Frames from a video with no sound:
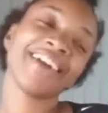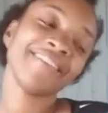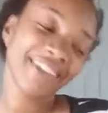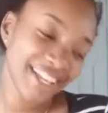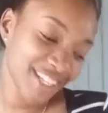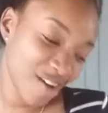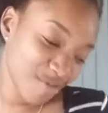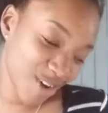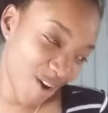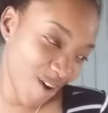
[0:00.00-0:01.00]
We're going to talk
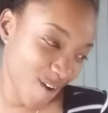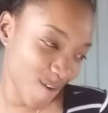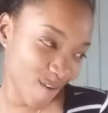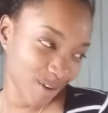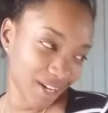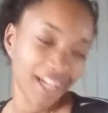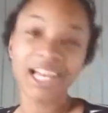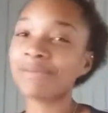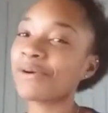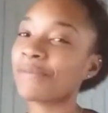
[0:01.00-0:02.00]
about how I
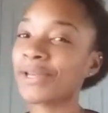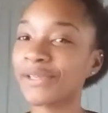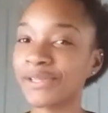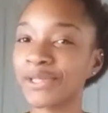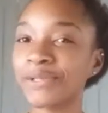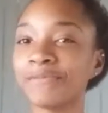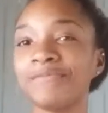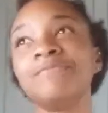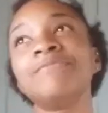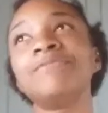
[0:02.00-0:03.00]
come up with my YouTube
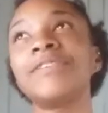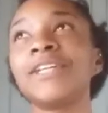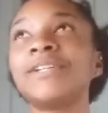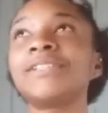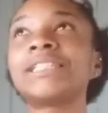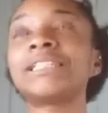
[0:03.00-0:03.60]
videos.